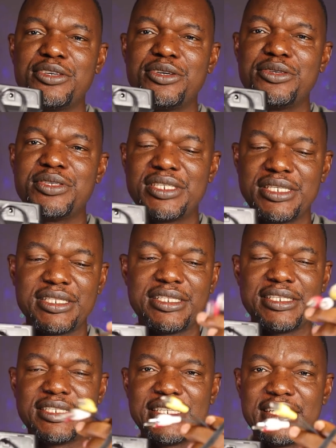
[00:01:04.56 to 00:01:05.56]
you're using
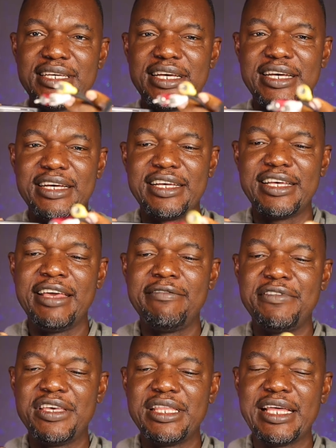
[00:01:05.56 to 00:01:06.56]
this uh,
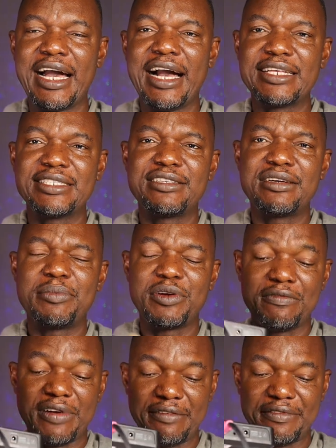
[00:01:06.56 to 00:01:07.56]
AV that has
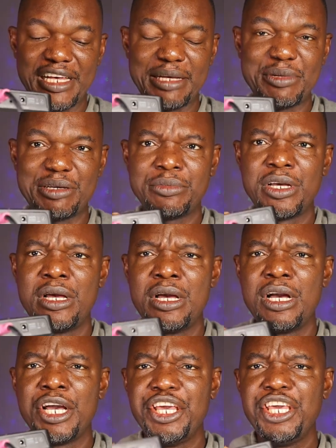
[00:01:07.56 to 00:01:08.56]
3.5 mm
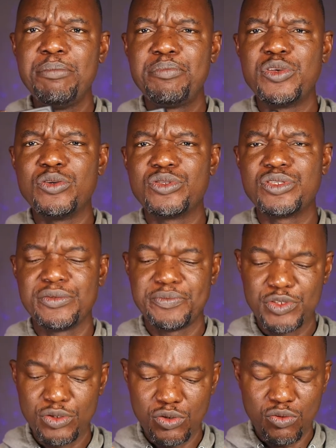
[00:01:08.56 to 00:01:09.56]
inputs.
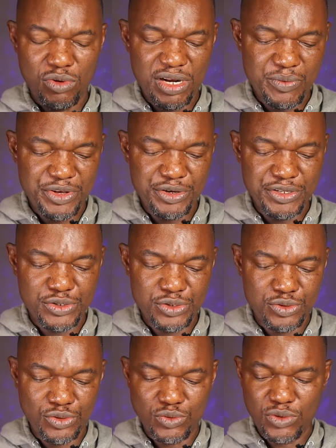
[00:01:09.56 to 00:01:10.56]
So what are we going to
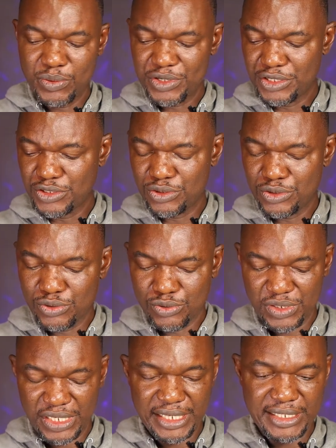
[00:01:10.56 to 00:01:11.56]
do? What we're going to
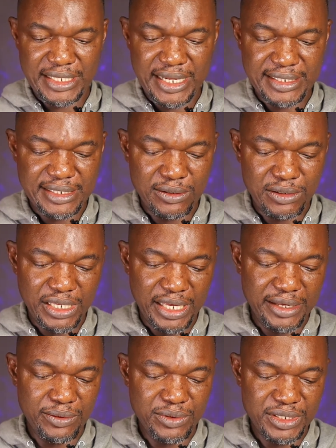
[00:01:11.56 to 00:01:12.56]
do is that,
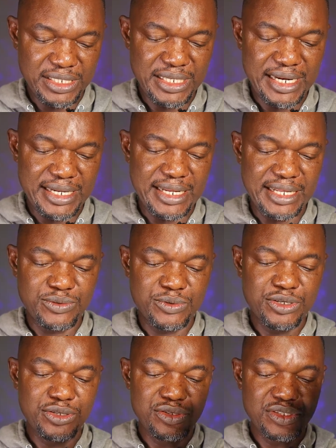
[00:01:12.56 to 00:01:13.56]
okay, we decided that we're
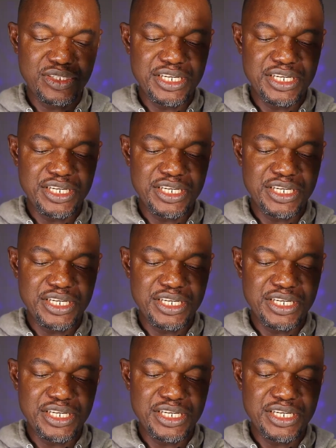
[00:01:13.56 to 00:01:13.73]
going to use